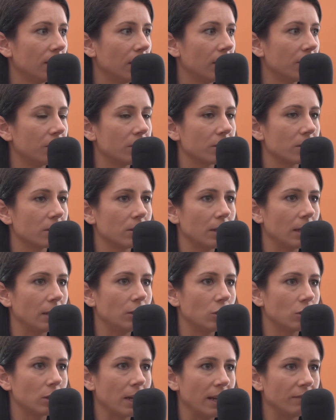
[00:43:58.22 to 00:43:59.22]
are just they
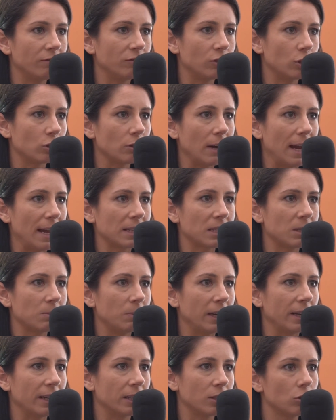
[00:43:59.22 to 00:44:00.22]
just kind of
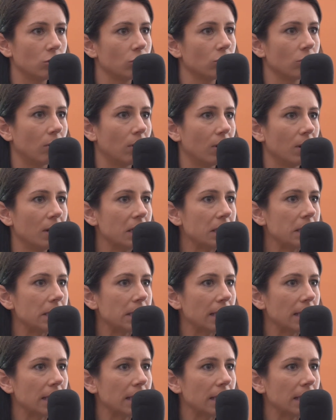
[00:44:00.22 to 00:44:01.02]
grasping at straws.